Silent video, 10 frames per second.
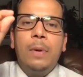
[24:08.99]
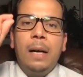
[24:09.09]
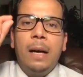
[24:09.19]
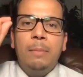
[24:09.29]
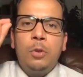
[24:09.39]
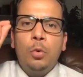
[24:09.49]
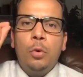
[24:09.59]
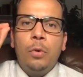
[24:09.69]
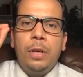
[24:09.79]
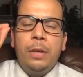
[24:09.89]
I'm
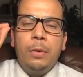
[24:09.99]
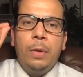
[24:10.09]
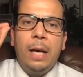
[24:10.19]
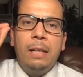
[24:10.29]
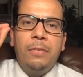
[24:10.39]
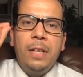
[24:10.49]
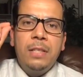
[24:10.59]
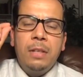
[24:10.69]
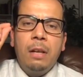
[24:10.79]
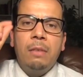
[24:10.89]
sure you had
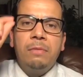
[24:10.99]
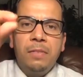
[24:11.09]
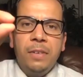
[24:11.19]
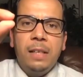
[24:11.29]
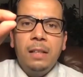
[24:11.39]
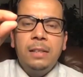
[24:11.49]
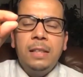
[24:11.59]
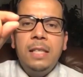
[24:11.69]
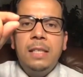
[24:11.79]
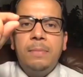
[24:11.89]
faced a lot of
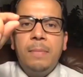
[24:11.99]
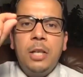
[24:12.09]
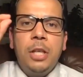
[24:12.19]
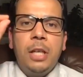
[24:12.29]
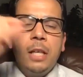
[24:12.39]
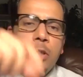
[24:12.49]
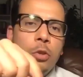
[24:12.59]
difficulties matching